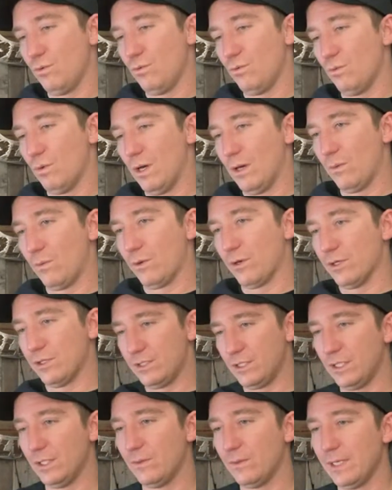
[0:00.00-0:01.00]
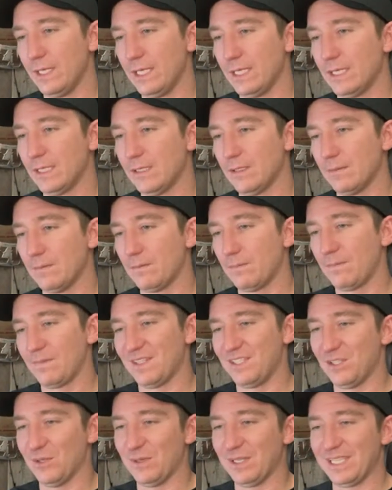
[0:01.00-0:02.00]
what we're doing,
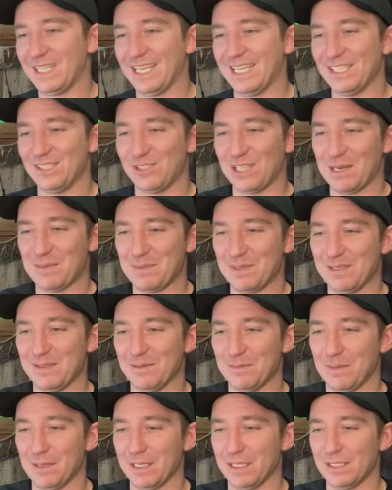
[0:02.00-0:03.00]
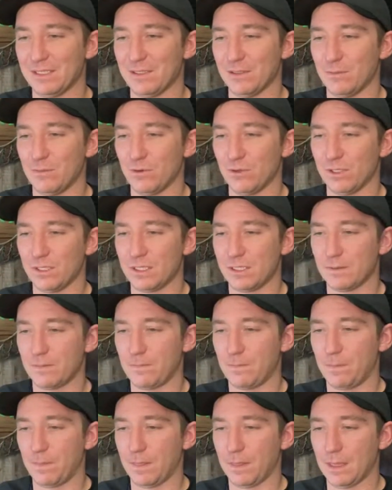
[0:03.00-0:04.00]
Joey K is dropping money snowboards
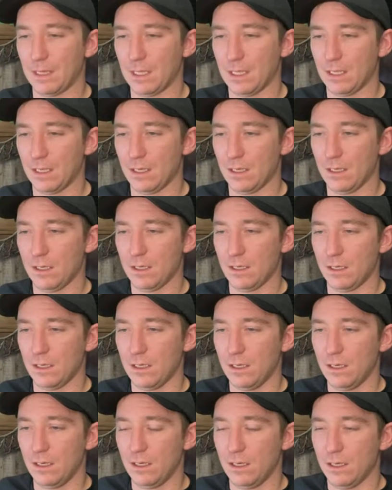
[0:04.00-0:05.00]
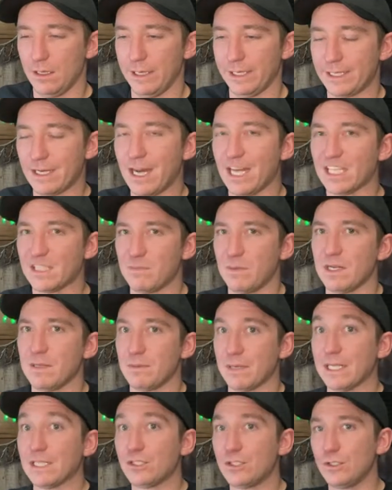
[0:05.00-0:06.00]
it costs money, but
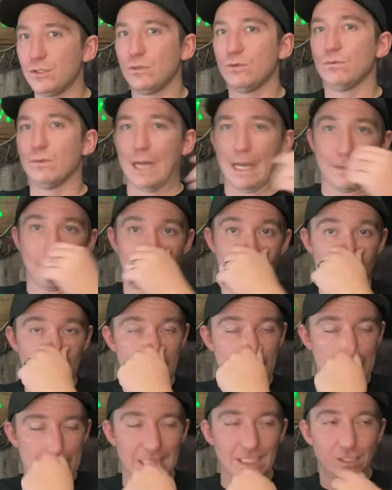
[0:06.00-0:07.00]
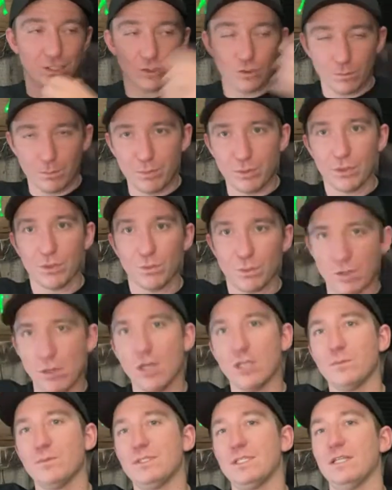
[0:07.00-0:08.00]
I do I want I do put
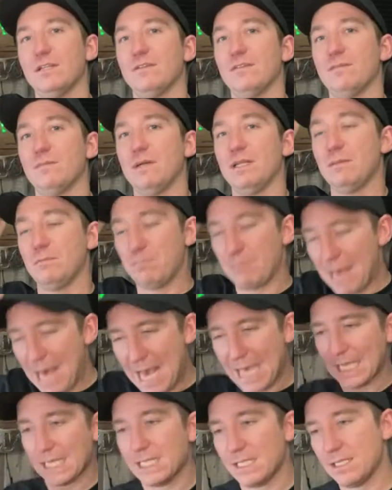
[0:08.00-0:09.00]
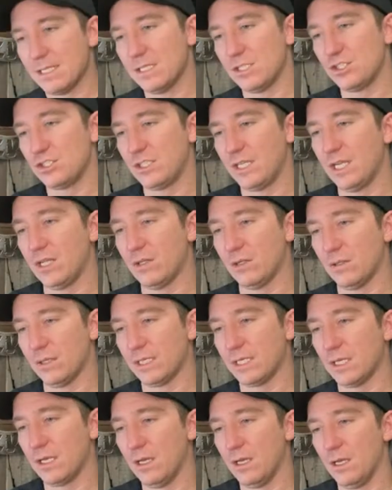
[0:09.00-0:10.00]
100% of the money back into this channel.
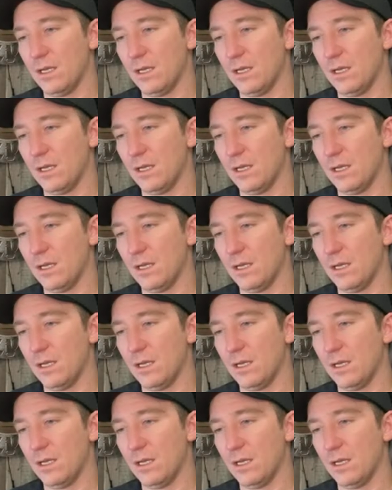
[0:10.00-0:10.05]
Like